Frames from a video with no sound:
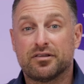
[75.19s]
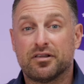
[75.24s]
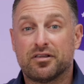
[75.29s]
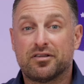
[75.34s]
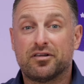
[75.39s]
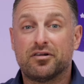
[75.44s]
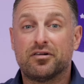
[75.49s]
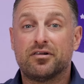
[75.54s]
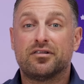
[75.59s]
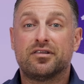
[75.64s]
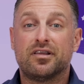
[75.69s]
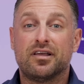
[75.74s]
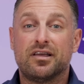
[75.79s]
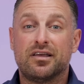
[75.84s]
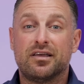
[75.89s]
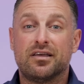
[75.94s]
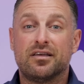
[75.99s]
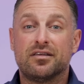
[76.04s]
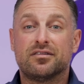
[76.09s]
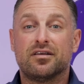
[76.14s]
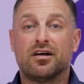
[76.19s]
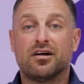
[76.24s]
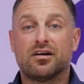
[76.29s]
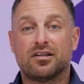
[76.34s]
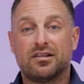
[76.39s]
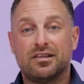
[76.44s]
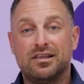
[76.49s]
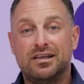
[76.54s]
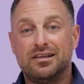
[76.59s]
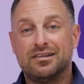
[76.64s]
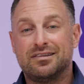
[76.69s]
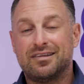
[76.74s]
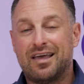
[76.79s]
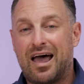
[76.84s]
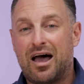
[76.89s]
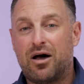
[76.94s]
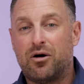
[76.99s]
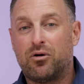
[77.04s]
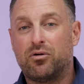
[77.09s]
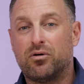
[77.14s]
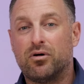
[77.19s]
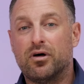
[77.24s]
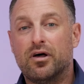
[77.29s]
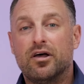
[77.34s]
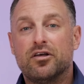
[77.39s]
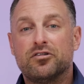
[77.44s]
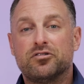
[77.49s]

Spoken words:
The third thing is a clean towel,